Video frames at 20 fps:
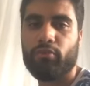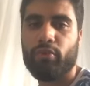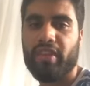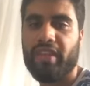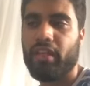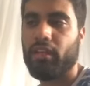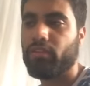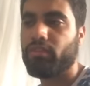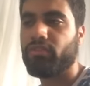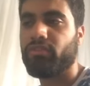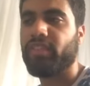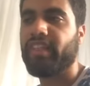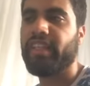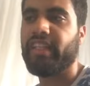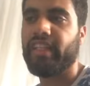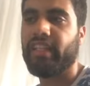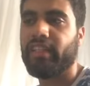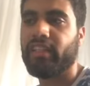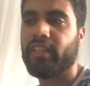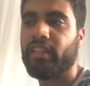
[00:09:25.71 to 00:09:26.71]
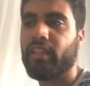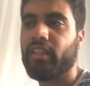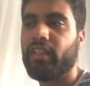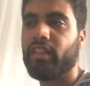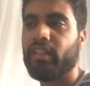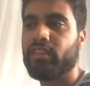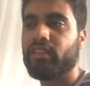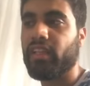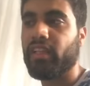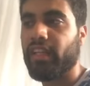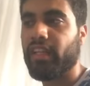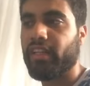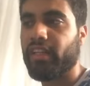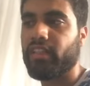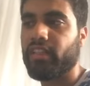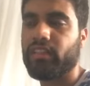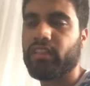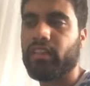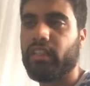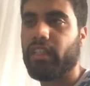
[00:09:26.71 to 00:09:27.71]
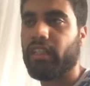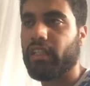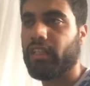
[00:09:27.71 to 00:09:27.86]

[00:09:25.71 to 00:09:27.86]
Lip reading: without feeling tired.